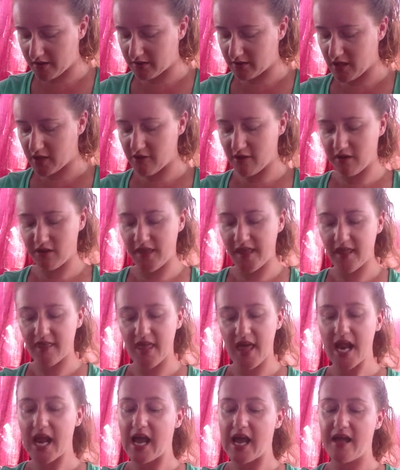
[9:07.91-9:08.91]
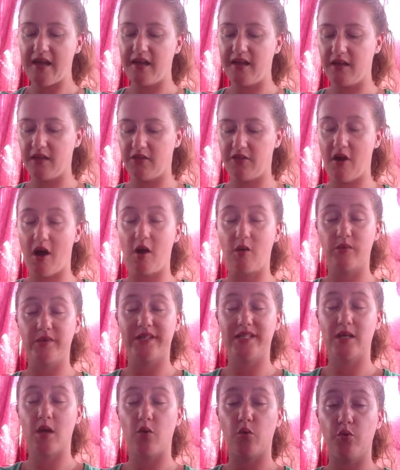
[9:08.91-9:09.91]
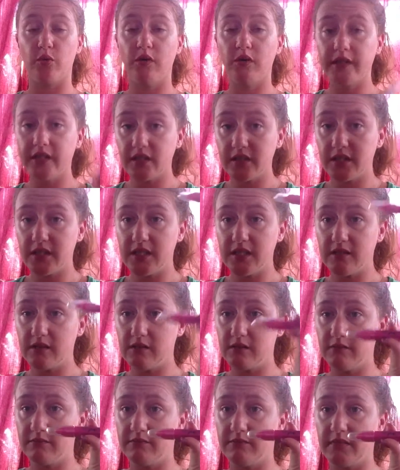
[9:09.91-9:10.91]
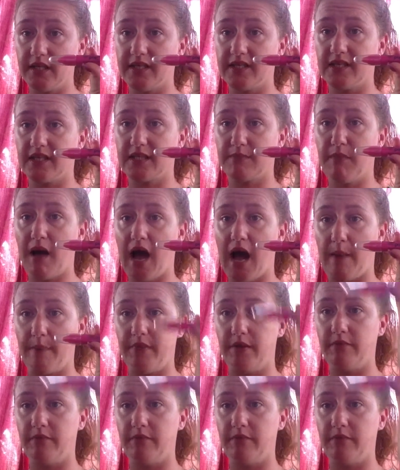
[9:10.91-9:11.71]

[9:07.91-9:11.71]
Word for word: Another thing that I thought was a really good deal is this pop.